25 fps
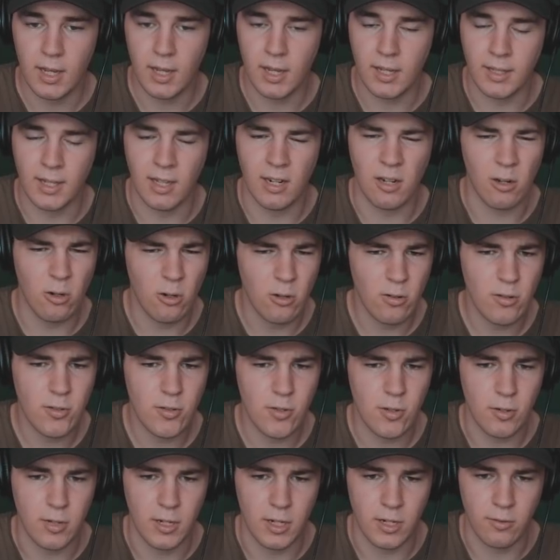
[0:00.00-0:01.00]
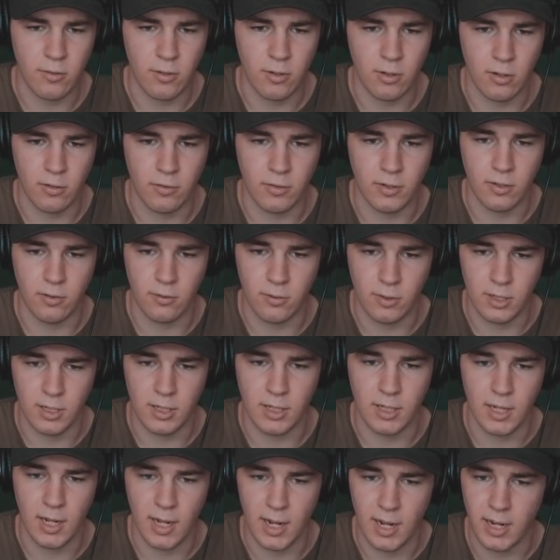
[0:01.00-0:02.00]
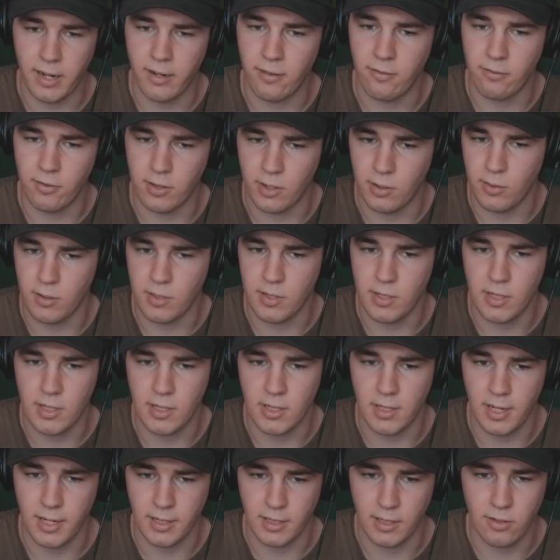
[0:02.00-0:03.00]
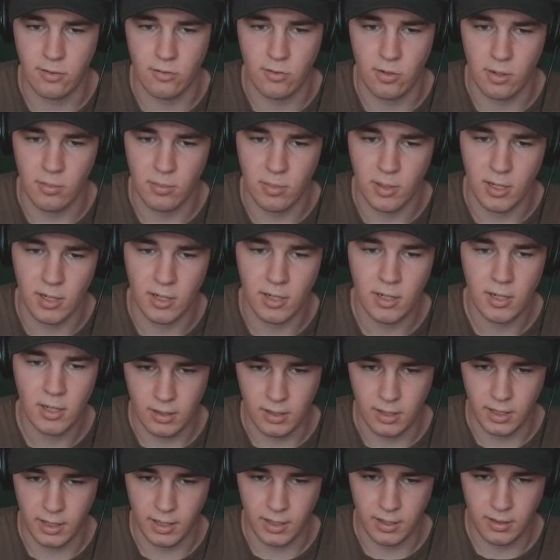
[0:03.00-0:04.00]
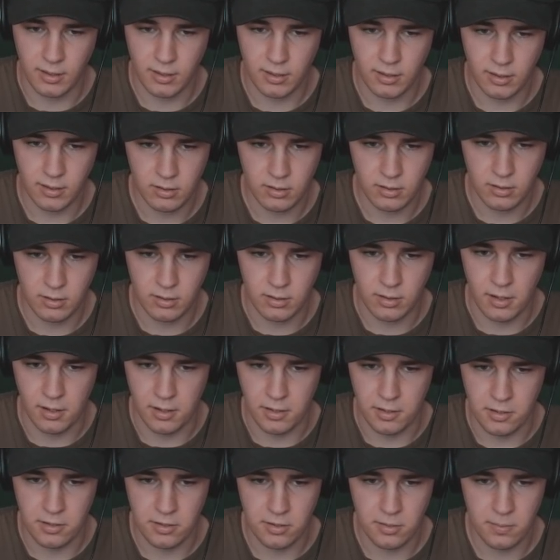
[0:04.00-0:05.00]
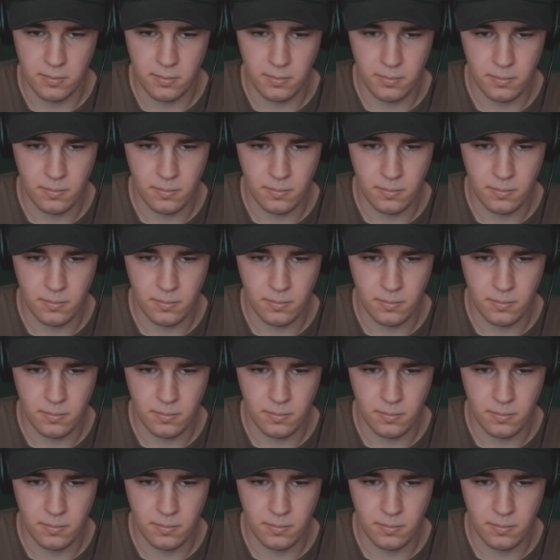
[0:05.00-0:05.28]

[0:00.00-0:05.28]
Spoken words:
And I'll also get rid of the really high frequencies like the treble, like this.